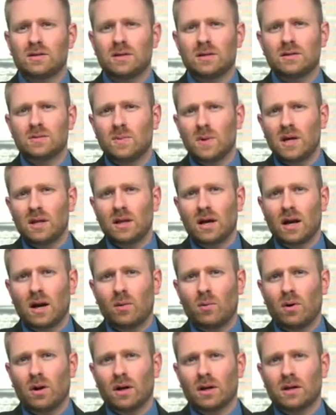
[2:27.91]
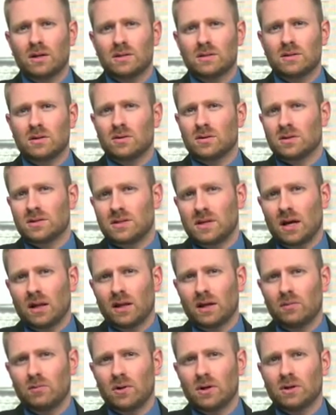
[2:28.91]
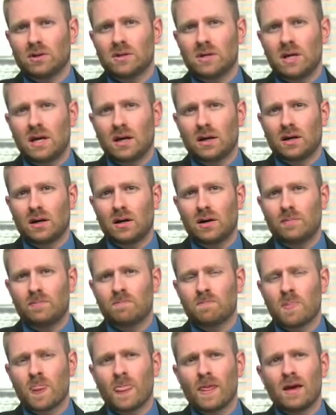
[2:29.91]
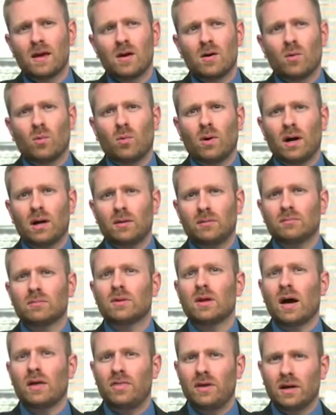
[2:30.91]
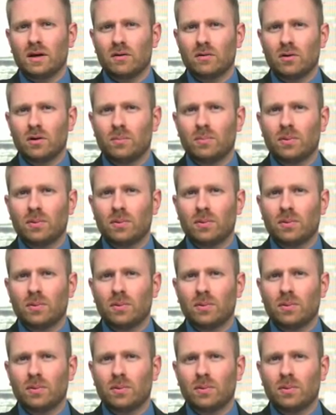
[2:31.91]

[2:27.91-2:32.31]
this mean that I want to consider selling Realty Income? Well, I think a good